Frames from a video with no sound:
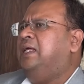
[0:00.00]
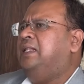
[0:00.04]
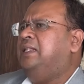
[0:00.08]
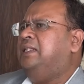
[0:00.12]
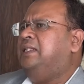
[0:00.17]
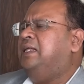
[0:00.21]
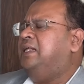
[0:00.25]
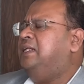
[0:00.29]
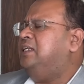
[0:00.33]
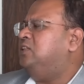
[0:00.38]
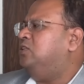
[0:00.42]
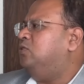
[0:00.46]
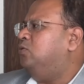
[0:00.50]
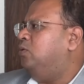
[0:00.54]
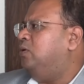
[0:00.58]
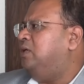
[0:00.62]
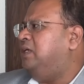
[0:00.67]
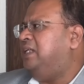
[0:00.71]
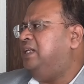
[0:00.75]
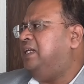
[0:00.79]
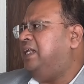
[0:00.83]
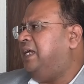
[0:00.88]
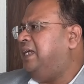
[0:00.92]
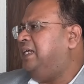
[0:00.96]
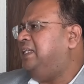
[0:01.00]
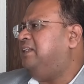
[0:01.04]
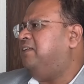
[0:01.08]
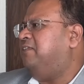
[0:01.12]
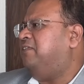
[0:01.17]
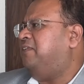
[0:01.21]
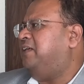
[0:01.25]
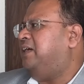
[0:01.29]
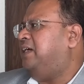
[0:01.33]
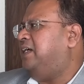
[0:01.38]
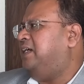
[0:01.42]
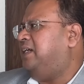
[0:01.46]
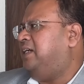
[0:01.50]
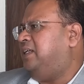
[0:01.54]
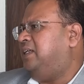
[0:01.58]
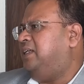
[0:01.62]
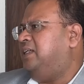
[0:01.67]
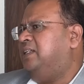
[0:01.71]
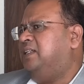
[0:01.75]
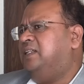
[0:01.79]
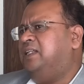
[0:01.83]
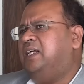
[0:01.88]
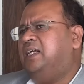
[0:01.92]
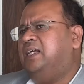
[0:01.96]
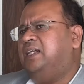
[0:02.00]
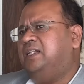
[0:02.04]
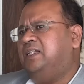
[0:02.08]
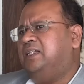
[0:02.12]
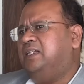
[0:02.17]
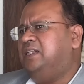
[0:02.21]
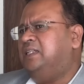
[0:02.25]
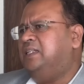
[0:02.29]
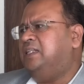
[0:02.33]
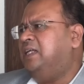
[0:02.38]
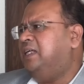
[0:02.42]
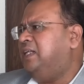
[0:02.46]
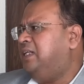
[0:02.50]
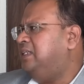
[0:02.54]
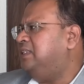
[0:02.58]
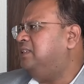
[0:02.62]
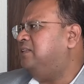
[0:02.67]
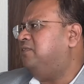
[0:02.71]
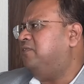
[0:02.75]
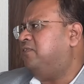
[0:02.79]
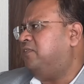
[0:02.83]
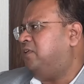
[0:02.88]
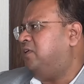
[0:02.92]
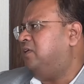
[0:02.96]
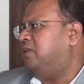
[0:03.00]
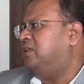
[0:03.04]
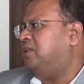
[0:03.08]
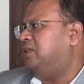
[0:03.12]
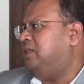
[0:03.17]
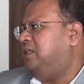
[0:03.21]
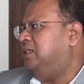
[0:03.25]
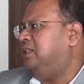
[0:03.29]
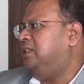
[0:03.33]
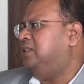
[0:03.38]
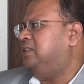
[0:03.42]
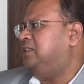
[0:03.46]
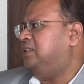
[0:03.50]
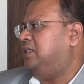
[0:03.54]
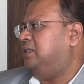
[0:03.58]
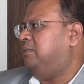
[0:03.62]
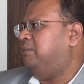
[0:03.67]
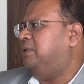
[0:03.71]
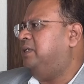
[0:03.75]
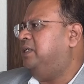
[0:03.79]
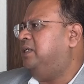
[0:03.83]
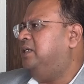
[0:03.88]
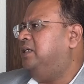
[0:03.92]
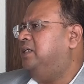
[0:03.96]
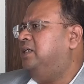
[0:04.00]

There is no denying the fact that there is froth in this segment.